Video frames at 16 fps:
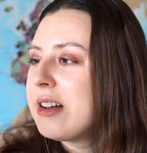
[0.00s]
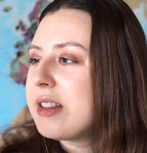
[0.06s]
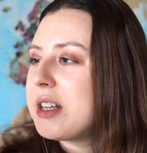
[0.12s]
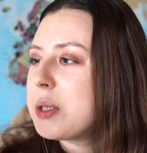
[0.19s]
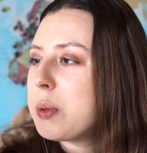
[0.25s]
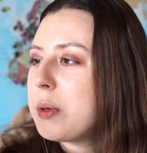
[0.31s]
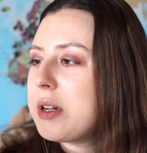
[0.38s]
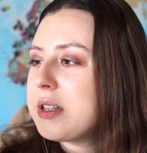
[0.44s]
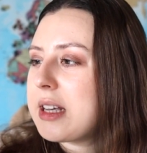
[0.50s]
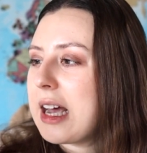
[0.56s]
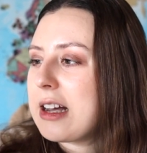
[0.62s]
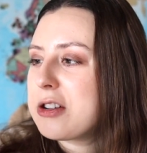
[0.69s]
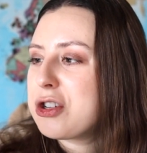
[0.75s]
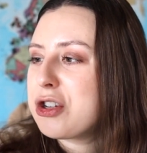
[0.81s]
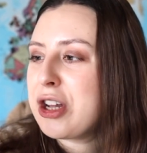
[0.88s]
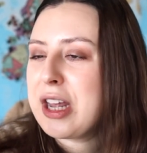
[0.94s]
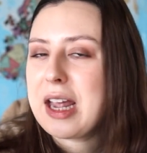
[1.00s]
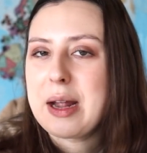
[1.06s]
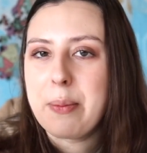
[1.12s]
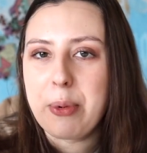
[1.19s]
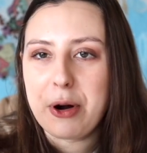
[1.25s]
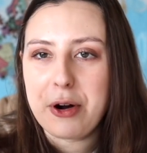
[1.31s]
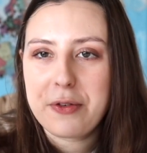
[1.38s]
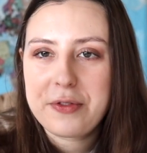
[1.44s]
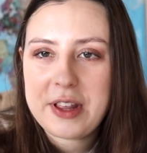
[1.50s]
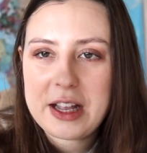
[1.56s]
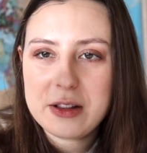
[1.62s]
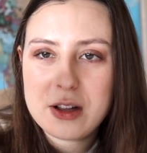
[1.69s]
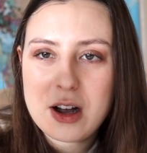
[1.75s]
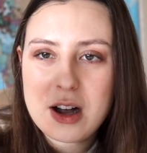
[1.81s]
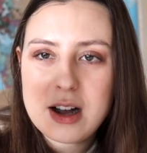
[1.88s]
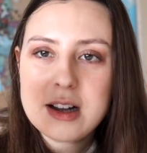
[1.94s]
This one is actually a birthday
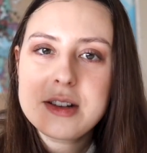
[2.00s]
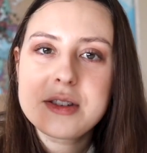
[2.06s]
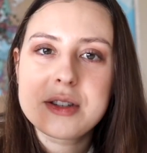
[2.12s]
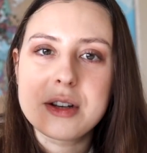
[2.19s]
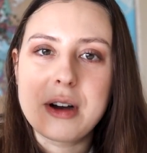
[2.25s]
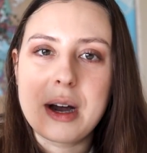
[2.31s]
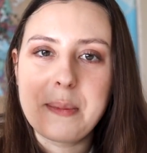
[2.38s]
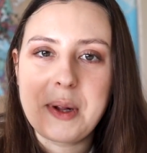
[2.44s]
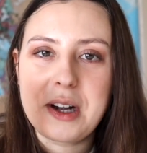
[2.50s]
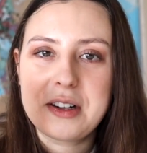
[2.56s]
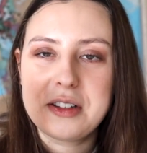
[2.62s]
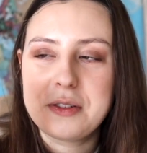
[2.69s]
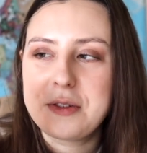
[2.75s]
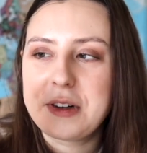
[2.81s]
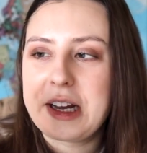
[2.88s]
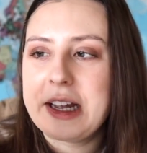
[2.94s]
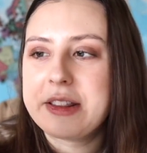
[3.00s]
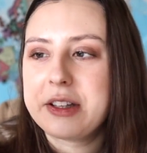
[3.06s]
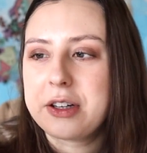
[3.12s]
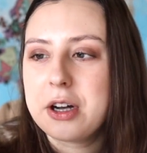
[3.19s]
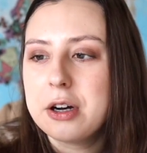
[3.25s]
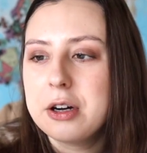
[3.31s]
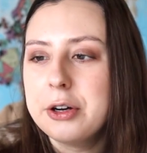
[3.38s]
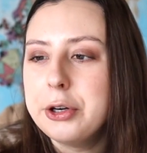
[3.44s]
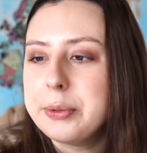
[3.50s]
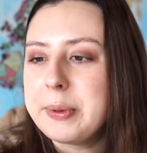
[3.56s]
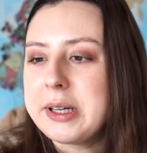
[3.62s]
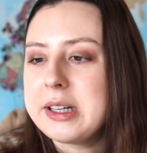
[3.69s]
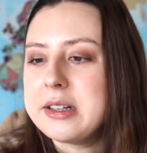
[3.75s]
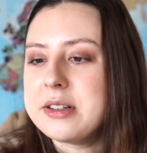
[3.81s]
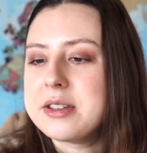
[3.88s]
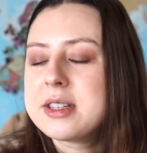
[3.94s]
lock, so I'm not going to forget the code
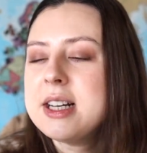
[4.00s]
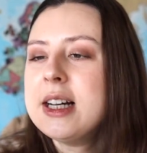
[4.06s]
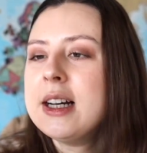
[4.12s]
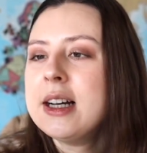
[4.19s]
because